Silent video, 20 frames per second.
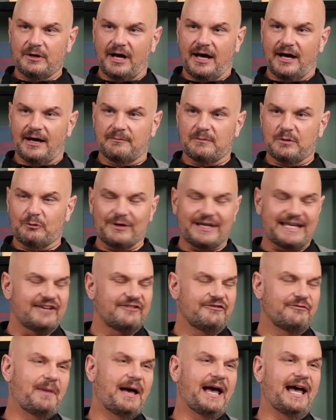Um, we
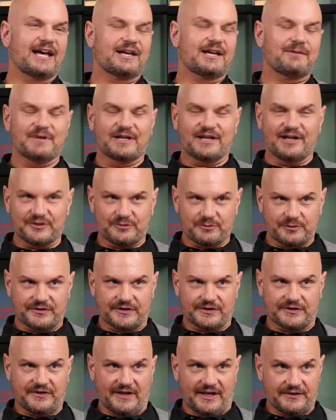give back because we're
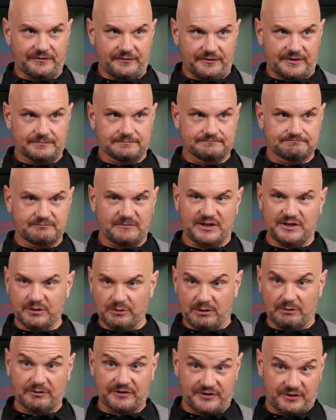successful. We
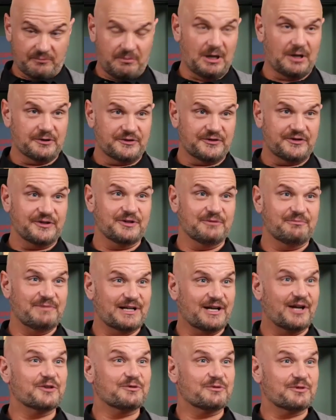do what we're supposed to
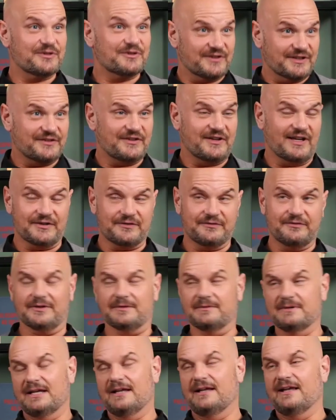because we're
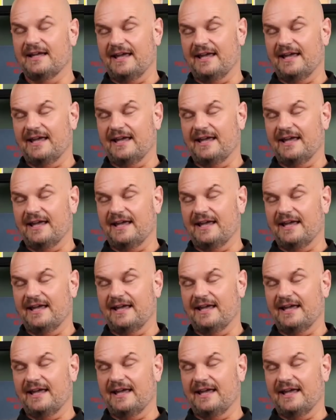successful.